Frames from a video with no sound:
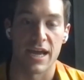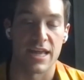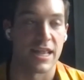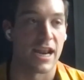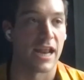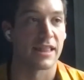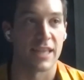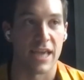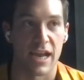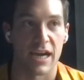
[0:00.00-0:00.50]
And
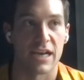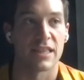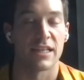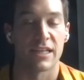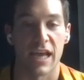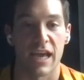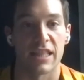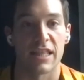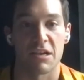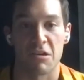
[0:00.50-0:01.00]
at the end of the
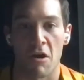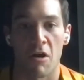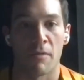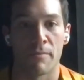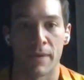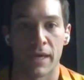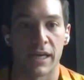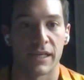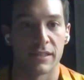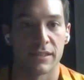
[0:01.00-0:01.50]
day, they
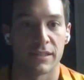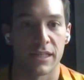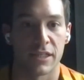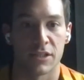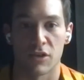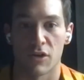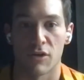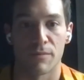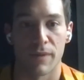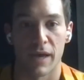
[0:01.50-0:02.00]
called me and they
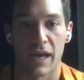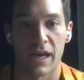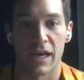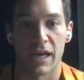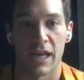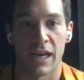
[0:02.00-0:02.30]
told me.